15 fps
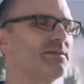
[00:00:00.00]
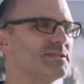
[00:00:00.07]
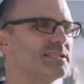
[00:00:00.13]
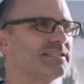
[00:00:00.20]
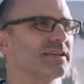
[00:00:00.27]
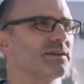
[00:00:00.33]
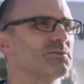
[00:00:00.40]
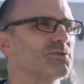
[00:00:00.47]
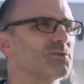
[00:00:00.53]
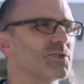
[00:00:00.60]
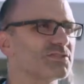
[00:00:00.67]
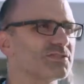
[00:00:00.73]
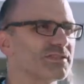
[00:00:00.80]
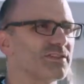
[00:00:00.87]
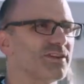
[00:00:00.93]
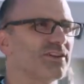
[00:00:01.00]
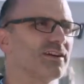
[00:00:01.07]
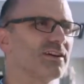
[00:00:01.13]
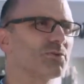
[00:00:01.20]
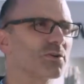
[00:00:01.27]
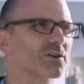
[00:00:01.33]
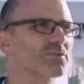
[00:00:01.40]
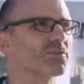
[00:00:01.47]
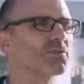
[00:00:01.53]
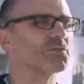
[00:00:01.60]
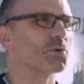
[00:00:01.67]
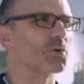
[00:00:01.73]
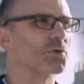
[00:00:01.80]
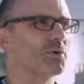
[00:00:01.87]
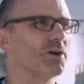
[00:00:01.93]
is Damon Rosendahl. I work for
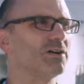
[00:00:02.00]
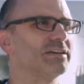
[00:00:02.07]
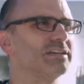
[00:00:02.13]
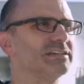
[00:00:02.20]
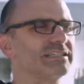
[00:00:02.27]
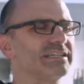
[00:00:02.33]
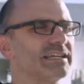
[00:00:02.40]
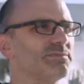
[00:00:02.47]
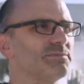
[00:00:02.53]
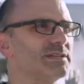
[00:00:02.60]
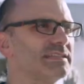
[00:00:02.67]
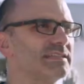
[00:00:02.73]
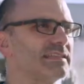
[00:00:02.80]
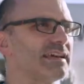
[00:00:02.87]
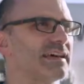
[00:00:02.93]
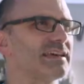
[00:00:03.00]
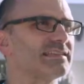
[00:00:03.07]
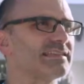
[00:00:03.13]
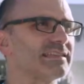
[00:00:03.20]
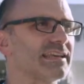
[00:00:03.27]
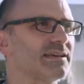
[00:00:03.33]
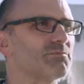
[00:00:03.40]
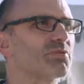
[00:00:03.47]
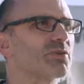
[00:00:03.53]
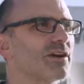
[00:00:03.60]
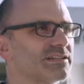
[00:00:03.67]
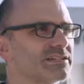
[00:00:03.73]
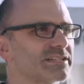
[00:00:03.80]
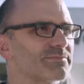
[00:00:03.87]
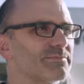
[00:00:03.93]
Four Wall Entertainment as a
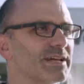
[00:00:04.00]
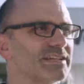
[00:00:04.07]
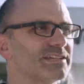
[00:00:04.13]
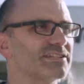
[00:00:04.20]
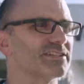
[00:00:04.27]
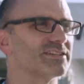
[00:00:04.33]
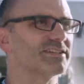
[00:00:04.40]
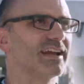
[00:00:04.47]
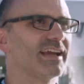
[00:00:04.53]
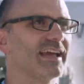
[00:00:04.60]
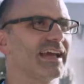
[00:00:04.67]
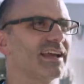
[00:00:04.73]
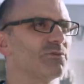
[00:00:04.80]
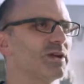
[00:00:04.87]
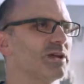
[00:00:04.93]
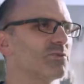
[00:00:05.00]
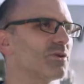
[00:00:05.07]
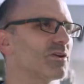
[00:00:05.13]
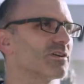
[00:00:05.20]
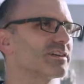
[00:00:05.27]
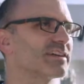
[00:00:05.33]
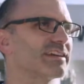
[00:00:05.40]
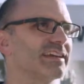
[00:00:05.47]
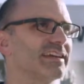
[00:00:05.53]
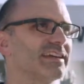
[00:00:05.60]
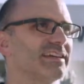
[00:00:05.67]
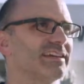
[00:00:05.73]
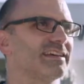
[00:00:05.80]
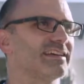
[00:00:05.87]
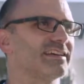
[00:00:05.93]
project manager, and we work
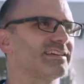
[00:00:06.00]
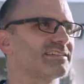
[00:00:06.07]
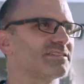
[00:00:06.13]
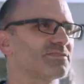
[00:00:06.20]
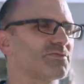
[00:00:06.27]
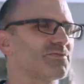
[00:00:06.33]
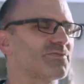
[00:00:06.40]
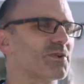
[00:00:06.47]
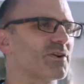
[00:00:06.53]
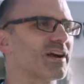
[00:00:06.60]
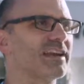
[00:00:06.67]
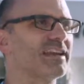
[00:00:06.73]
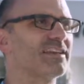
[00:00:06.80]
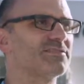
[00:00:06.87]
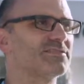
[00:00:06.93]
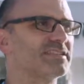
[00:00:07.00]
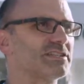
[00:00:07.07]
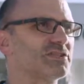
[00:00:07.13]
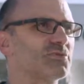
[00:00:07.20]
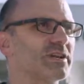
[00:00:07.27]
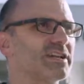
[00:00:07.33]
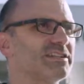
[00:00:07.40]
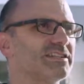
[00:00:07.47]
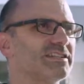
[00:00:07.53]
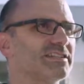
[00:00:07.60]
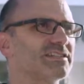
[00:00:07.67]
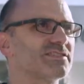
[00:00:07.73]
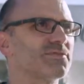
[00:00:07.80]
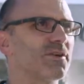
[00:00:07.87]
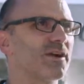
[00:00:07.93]
in a variety of situations
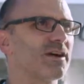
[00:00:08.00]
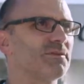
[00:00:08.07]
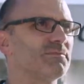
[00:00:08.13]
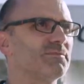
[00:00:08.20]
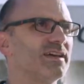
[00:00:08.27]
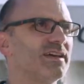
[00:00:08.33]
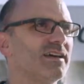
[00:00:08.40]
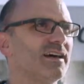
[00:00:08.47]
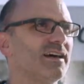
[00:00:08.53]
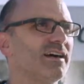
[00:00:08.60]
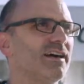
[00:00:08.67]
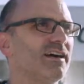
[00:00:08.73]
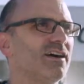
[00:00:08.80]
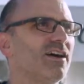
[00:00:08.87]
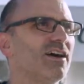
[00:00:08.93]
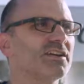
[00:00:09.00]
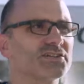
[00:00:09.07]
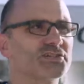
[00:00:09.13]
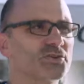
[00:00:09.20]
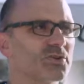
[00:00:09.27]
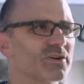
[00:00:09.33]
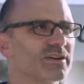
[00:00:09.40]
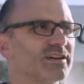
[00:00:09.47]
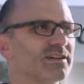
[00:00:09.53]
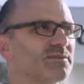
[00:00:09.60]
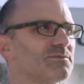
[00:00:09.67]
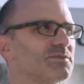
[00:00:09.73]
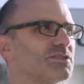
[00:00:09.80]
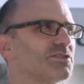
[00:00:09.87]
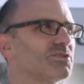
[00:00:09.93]
from
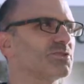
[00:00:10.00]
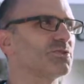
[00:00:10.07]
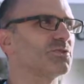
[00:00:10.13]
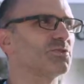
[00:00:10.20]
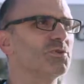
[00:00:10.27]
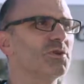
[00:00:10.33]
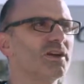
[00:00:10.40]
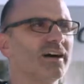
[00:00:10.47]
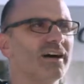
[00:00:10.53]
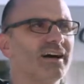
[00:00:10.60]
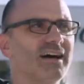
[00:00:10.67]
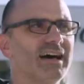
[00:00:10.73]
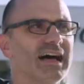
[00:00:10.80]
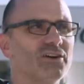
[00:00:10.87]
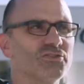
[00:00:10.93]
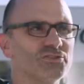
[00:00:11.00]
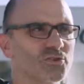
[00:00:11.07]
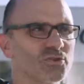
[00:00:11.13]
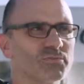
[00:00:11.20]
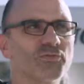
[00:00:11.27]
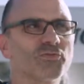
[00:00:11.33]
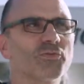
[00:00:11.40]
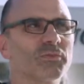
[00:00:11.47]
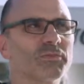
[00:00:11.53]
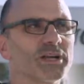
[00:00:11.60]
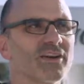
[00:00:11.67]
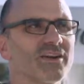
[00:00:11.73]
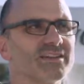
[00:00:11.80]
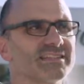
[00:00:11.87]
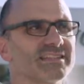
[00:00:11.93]
auditoriums to outdoor performing
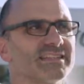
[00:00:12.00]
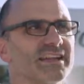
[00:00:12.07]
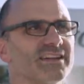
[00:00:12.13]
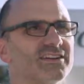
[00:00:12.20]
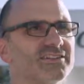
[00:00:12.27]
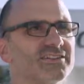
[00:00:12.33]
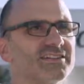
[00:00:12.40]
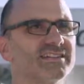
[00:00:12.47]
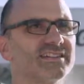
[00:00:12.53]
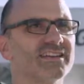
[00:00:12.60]
arts centers,